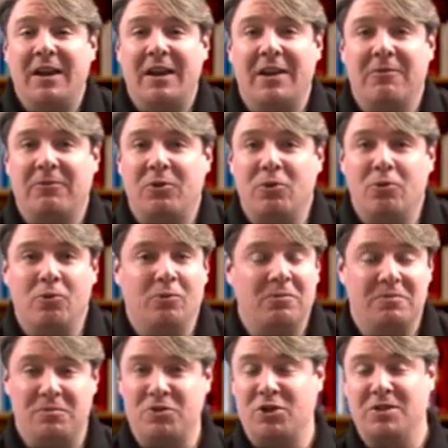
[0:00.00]
if
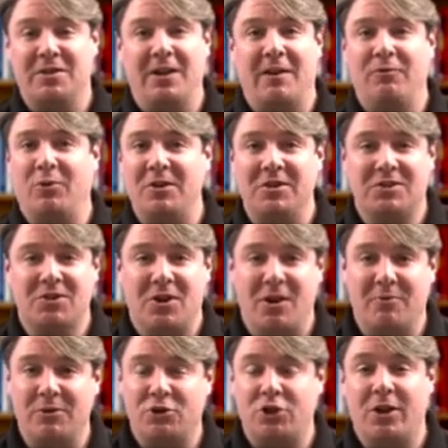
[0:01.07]
you just loved what you saw
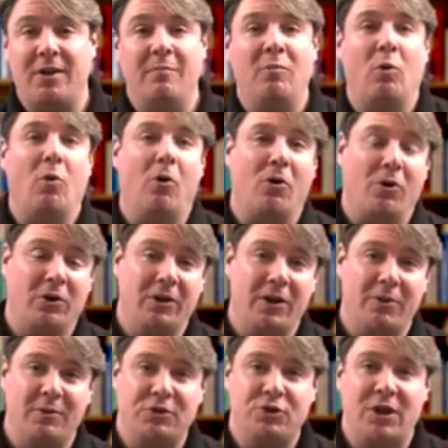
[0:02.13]
with Jim or
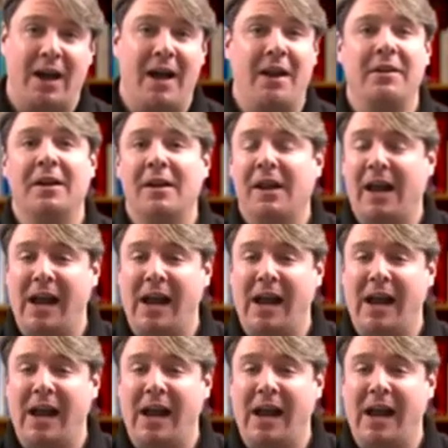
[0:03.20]
earlier with John,